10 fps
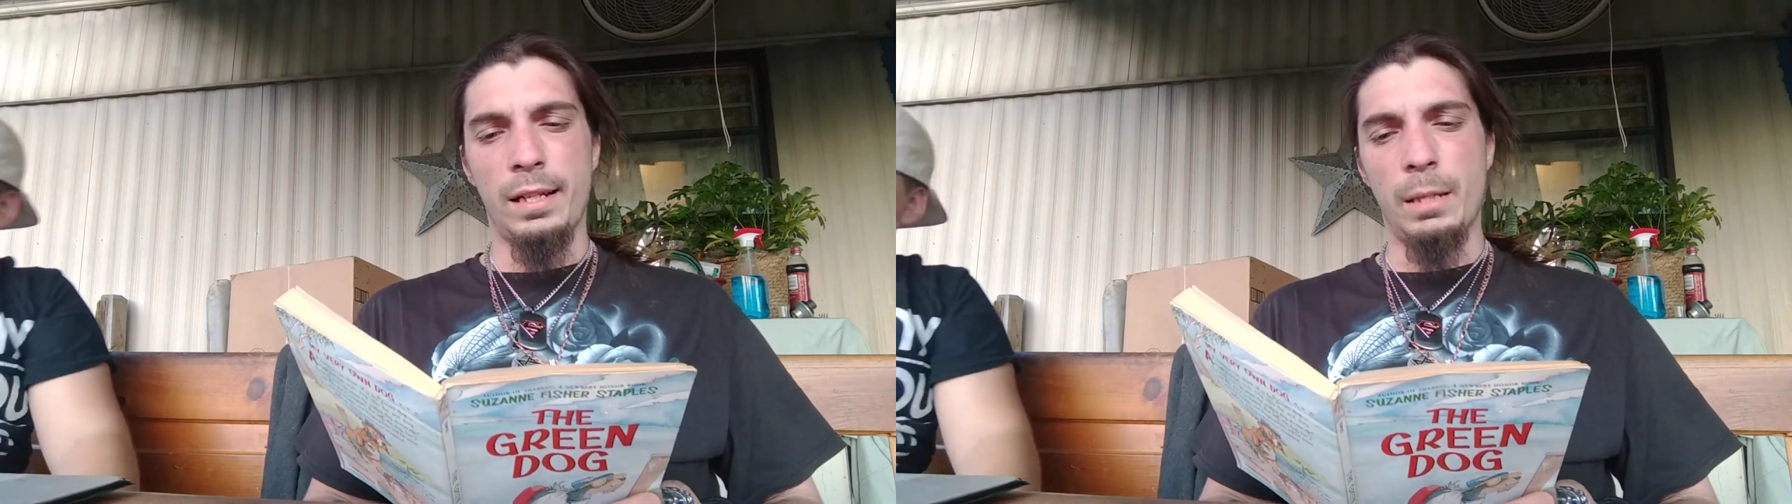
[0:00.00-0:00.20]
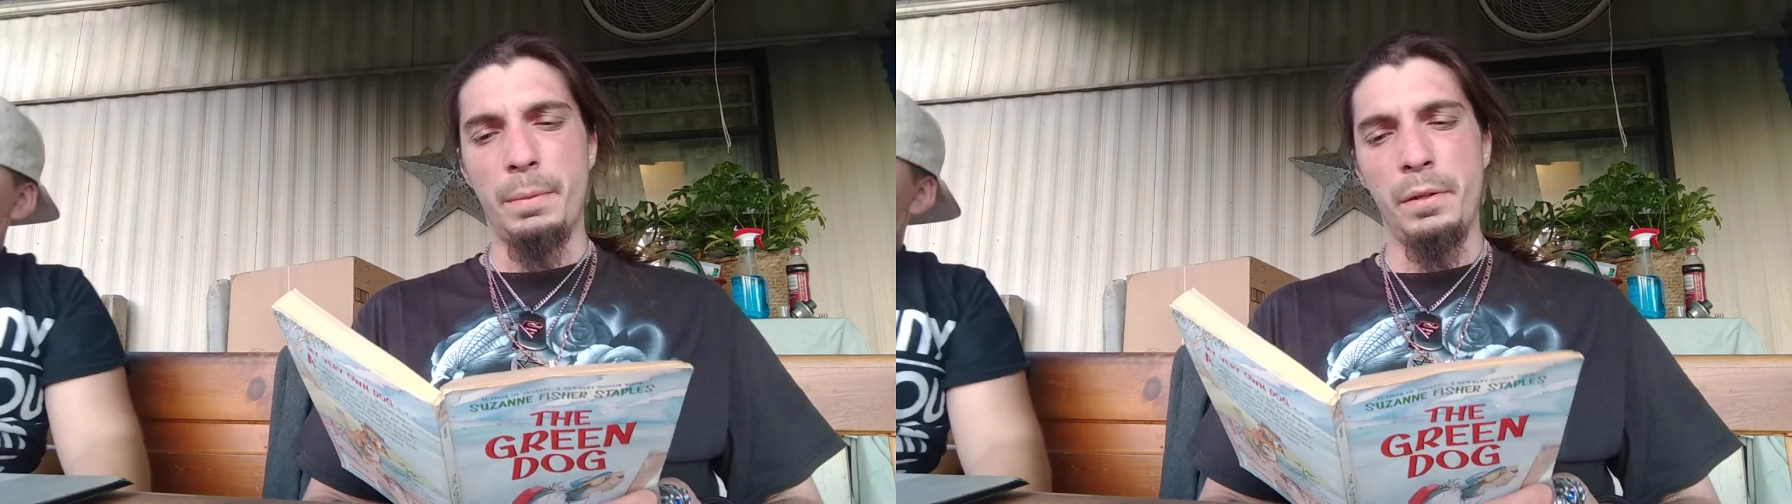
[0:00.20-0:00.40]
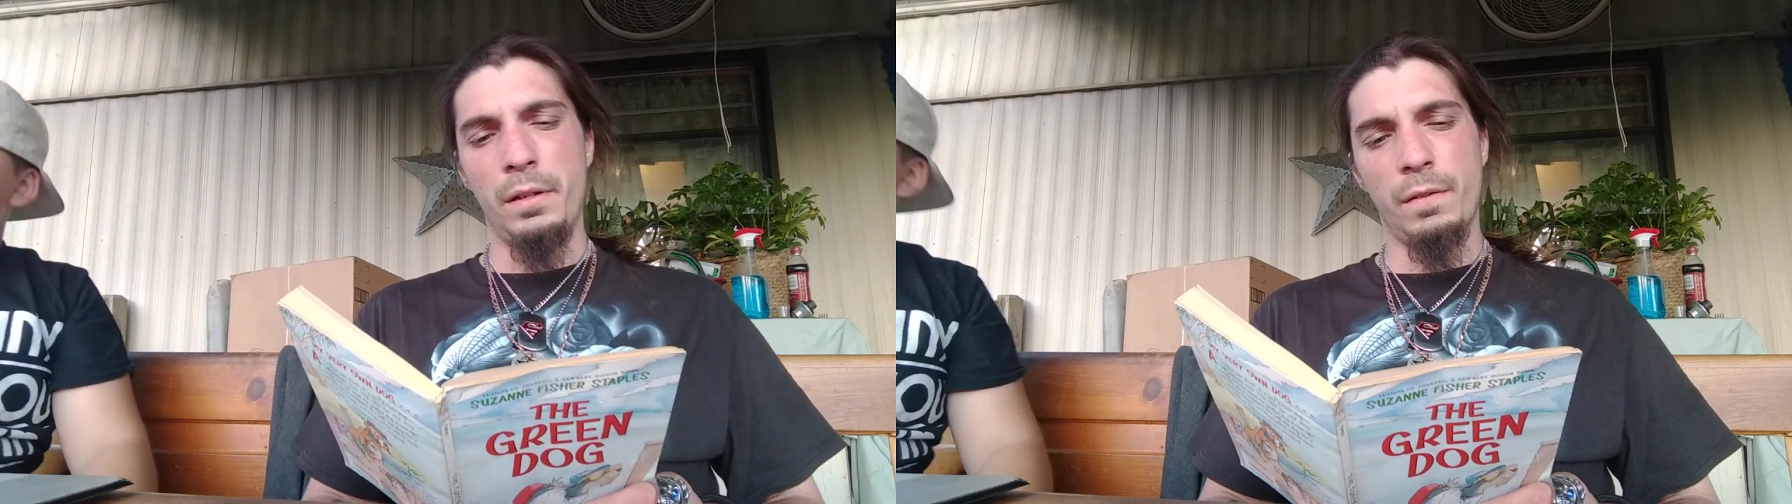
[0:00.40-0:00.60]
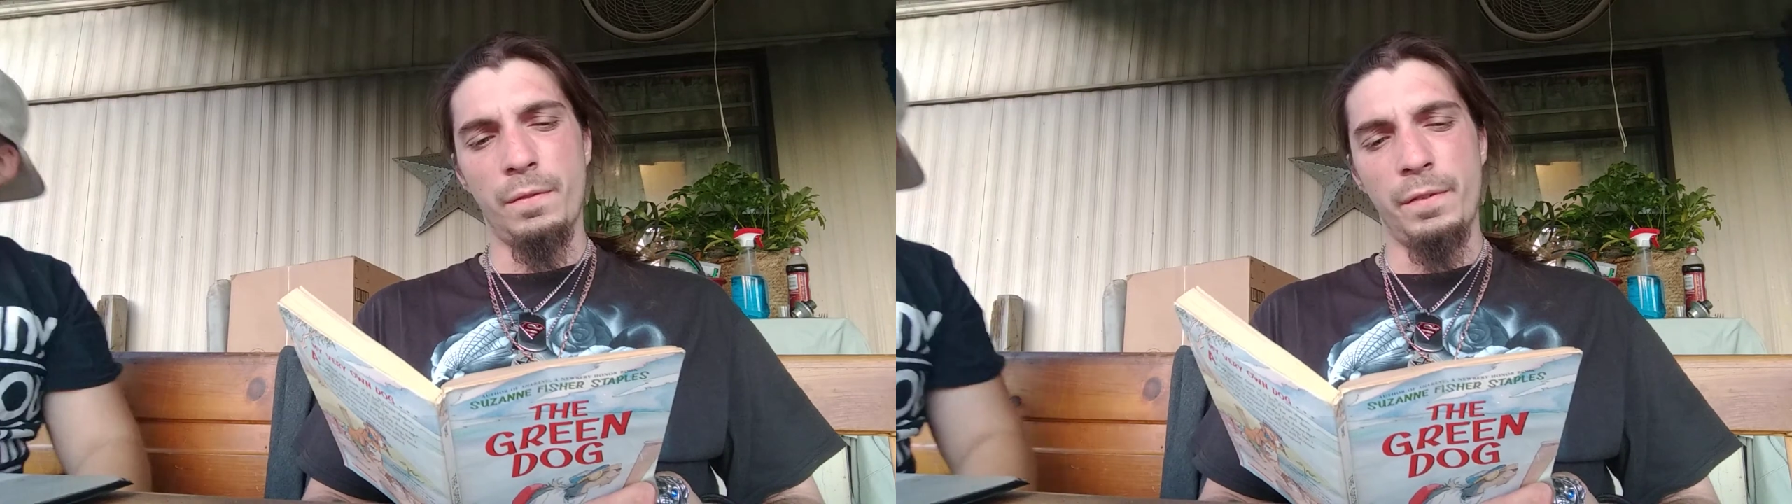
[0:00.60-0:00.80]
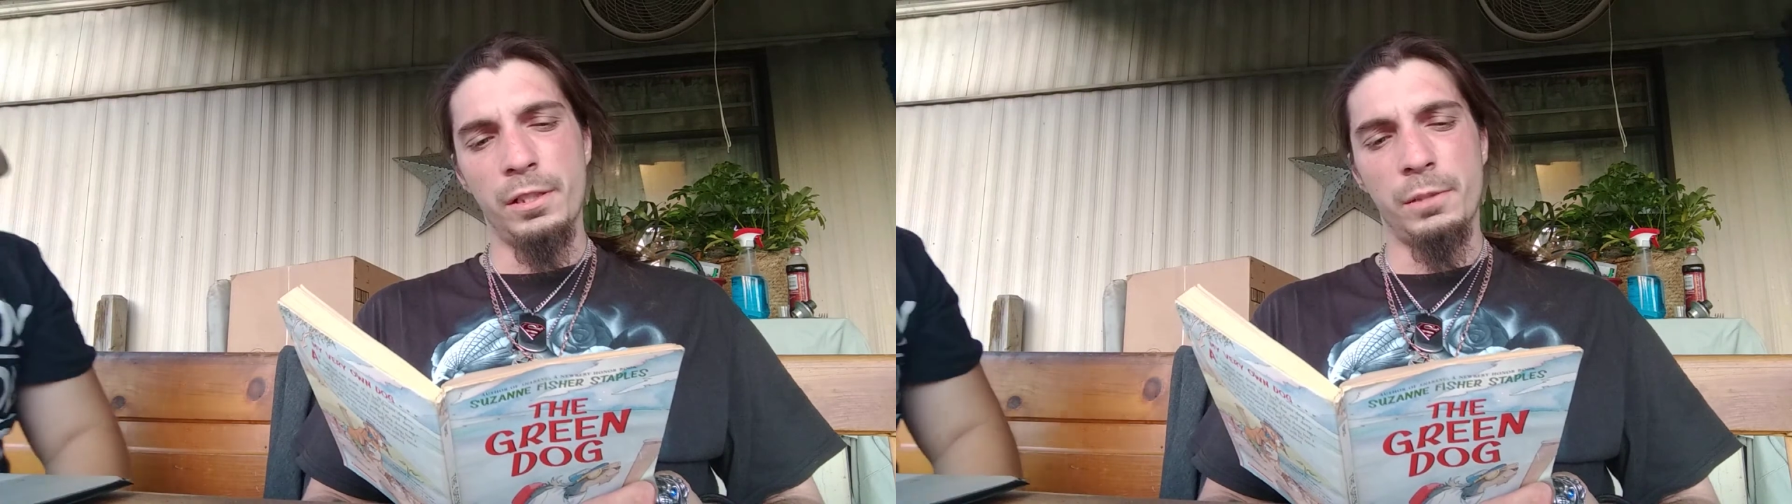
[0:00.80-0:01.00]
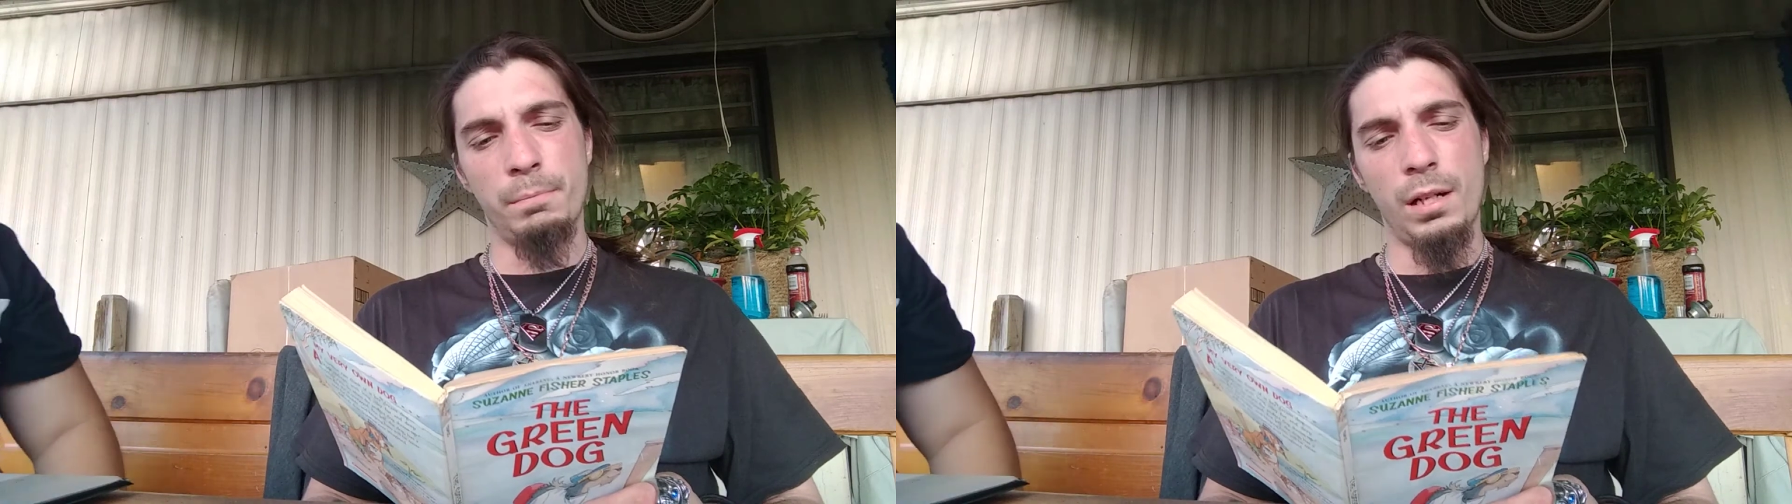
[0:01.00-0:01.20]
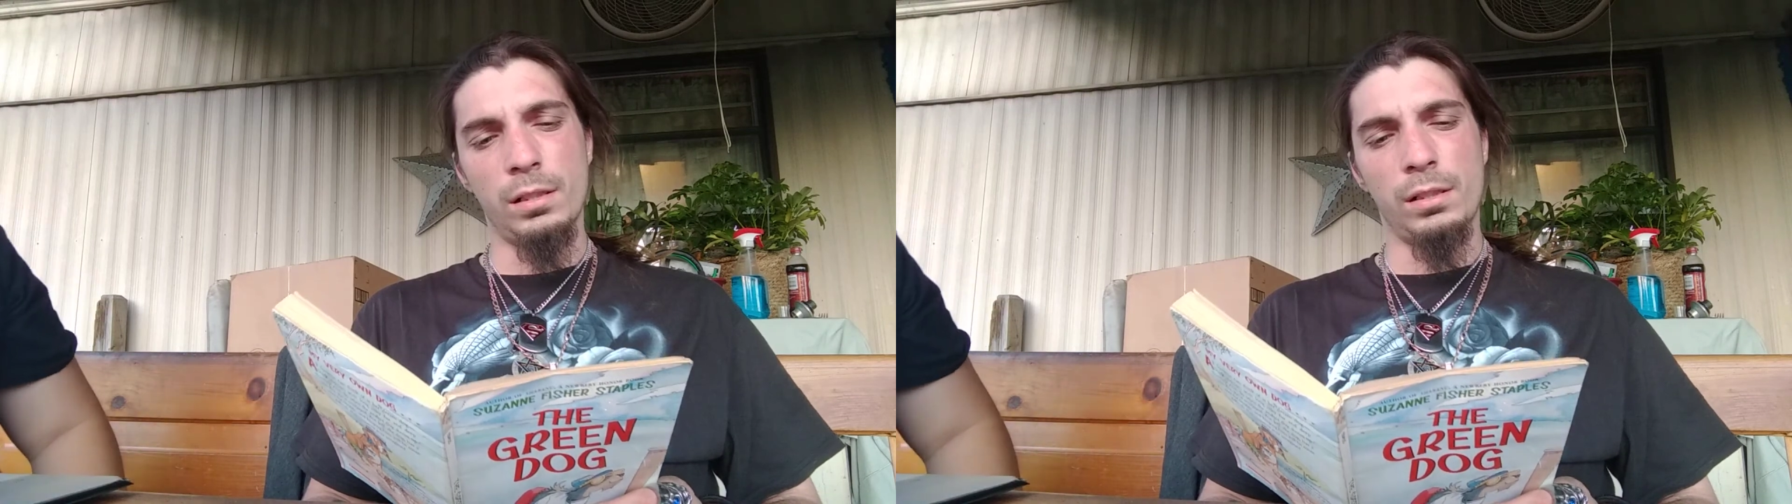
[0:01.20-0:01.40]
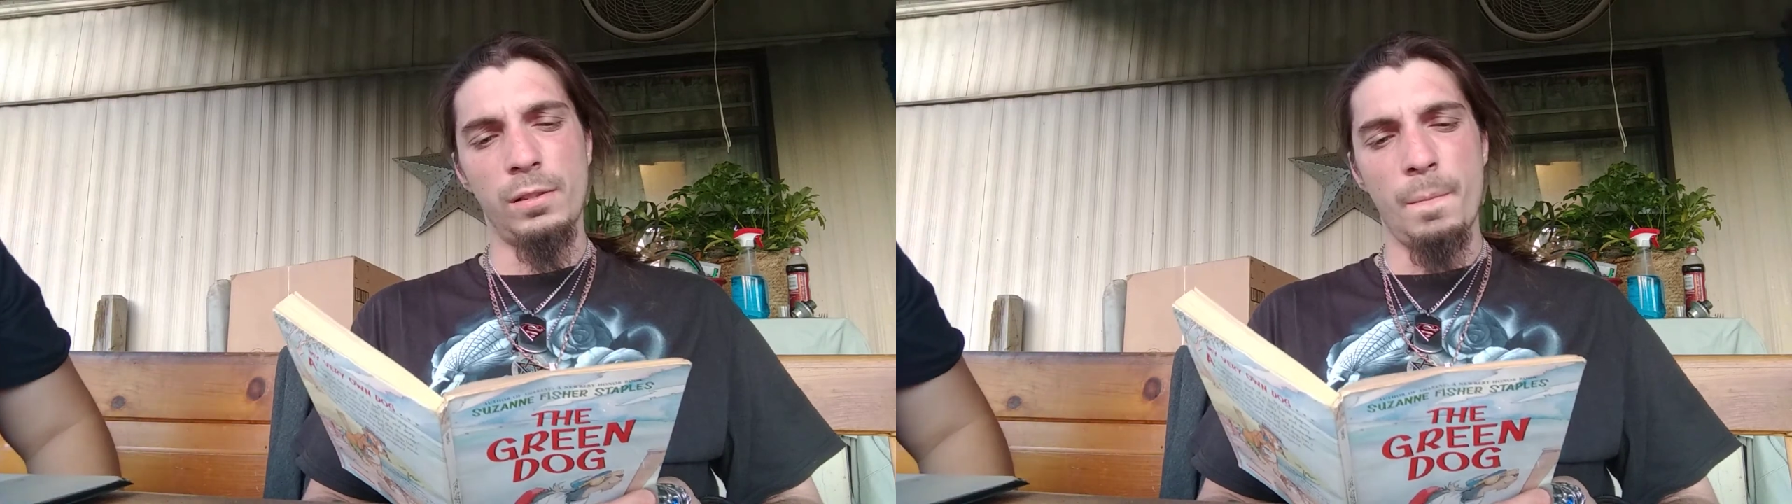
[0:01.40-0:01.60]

and the beauty of the fish and birds.